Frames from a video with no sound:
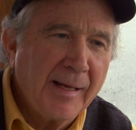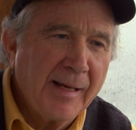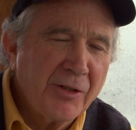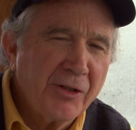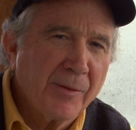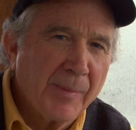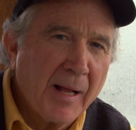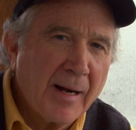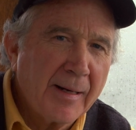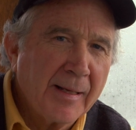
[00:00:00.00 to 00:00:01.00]
edgy
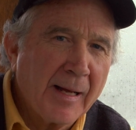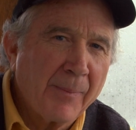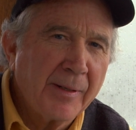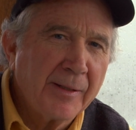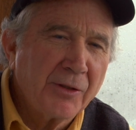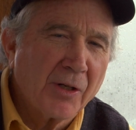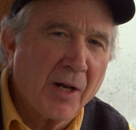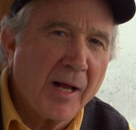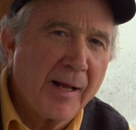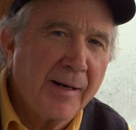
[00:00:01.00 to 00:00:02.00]
about it happened in
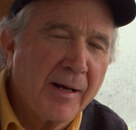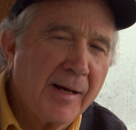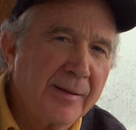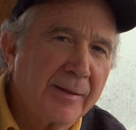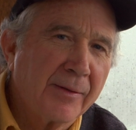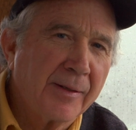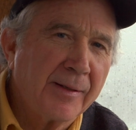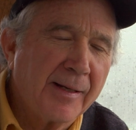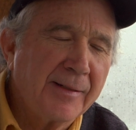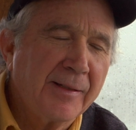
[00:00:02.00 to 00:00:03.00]
July 9th
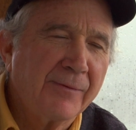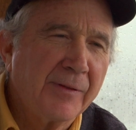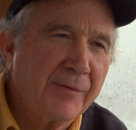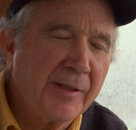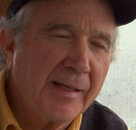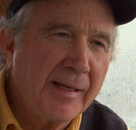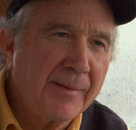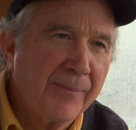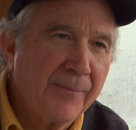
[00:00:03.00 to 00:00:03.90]
on 1958.